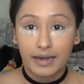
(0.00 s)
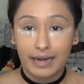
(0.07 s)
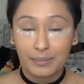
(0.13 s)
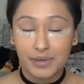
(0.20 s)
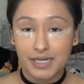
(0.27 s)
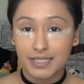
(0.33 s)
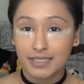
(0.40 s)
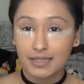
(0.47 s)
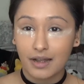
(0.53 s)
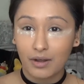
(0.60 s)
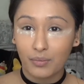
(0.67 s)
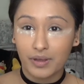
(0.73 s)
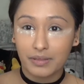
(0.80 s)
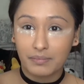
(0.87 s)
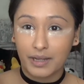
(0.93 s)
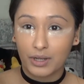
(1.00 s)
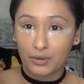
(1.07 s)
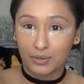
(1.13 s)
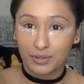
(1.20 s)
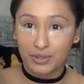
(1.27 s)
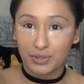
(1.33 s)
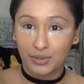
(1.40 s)
Now I'm going to start with my
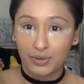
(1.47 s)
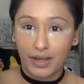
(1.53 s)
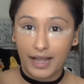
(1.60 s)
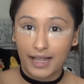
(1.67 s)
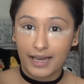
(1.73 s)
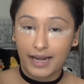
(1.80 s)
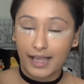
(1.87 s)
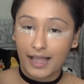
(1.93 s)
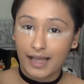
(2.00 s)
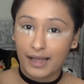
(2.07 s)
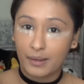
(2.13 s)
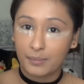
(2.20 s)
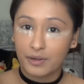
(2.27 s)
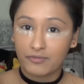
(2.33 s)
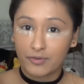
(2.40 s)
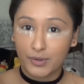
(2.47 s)
contour, and I am of